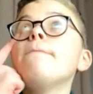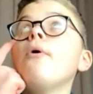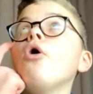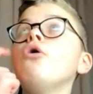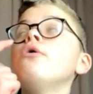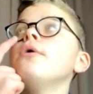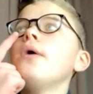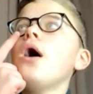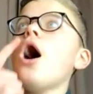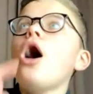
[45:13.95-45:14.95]
But
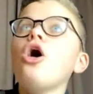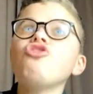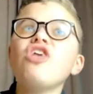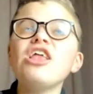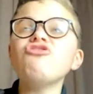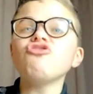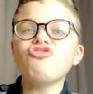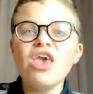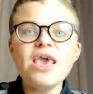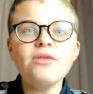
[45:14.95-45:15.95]
did he
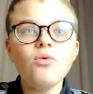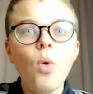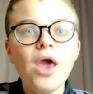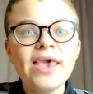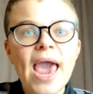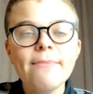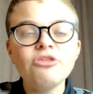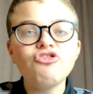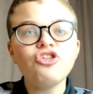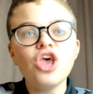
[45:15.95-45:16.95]
succeed what he came
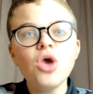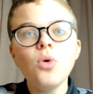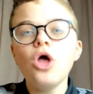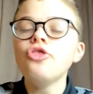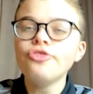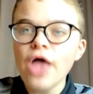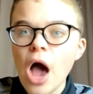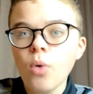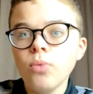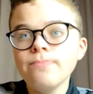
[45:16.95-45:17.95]
in to do?
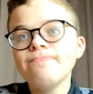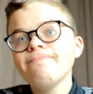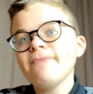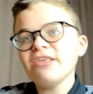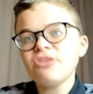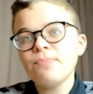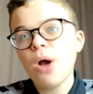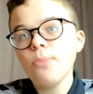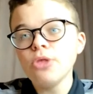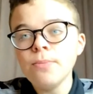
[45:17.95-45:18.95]
No. That's the
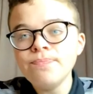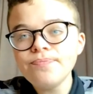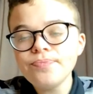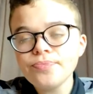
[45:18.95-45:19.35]
problem.